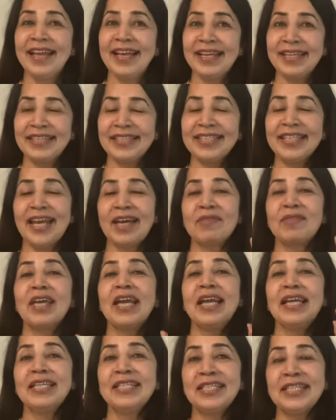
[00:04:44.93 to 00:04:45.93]
Yes,
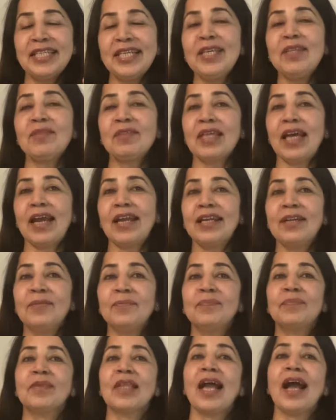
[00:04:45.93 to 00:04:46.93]
she said,
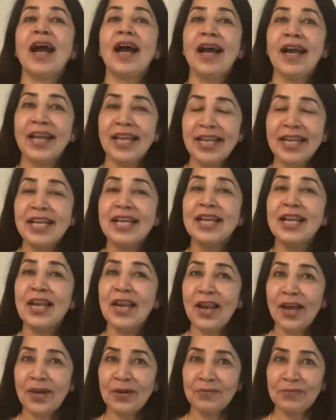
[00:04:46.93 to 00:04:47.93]
I
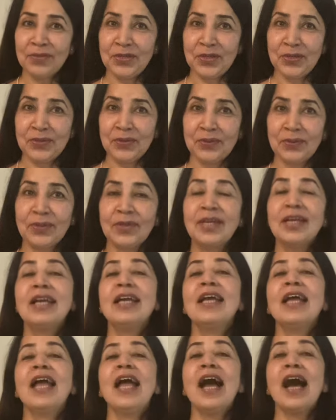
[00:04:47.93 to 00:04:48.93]
love you.
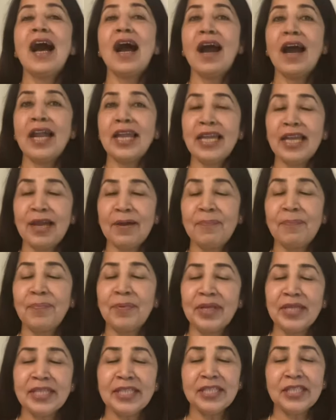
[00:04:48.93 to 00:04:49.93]
I
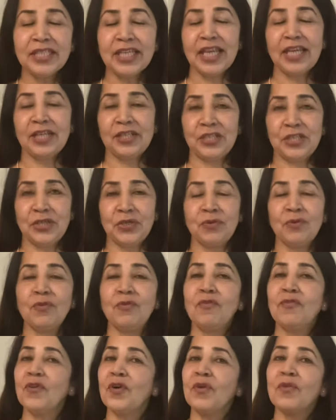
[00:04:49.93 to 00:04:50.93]
appreciate you
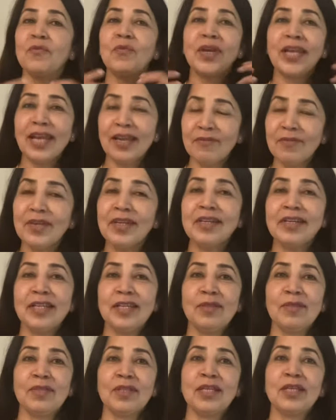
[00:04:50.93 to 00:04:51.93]
for whatever
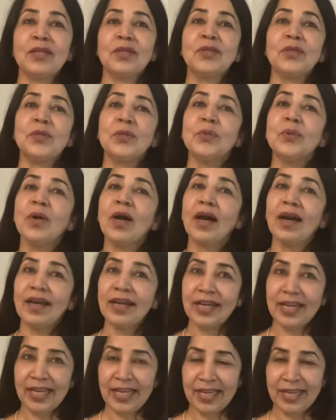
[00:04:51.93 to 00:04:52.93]
reason you
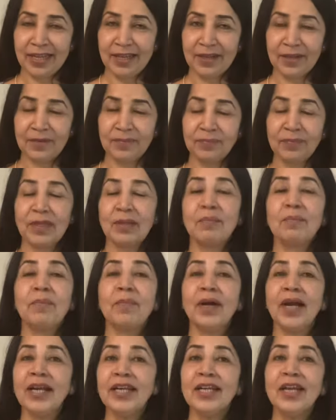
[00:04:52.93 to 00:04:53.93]
are here.
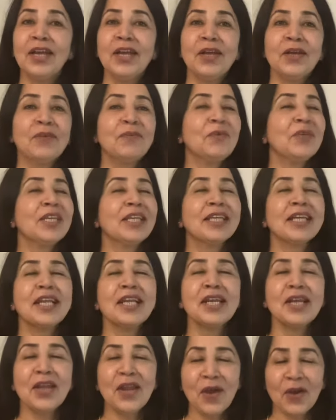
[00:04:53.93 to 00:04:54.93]
But we
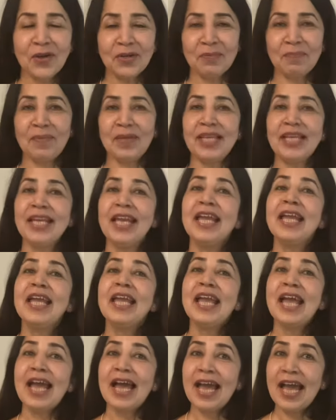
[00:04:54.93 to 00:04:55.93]
cannot be
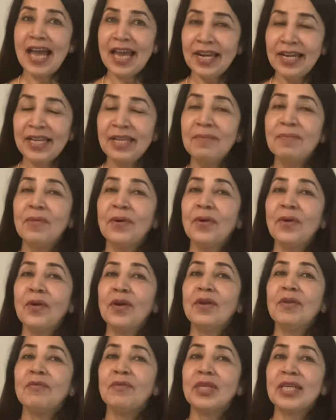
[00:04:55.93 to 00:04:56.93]

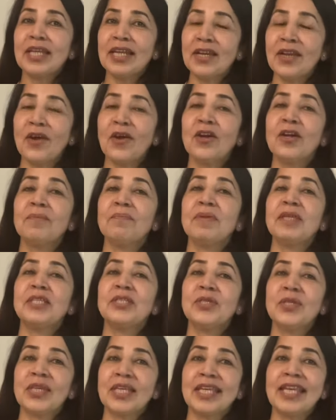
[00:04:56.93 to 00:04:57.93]
anymore. We cannot be
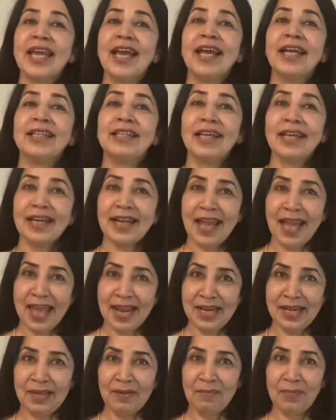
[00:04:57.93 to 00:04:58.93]
together
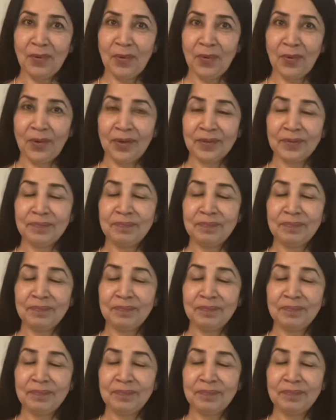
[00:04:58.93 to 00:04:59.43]
anymore.